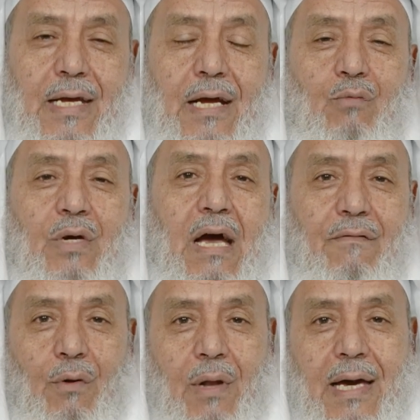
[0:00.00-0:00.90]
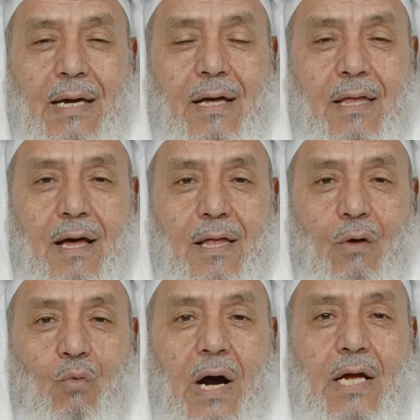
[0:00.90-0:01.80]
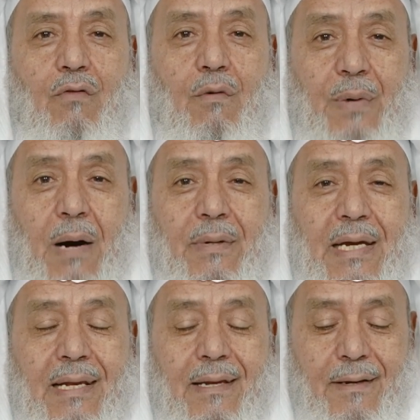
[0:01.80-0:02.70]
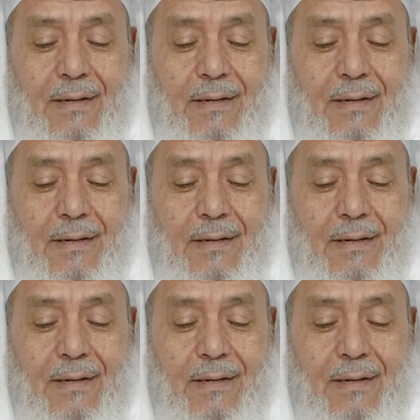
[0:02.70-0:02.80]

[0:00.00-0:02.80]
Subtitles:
can we have the wine of the pumpkin?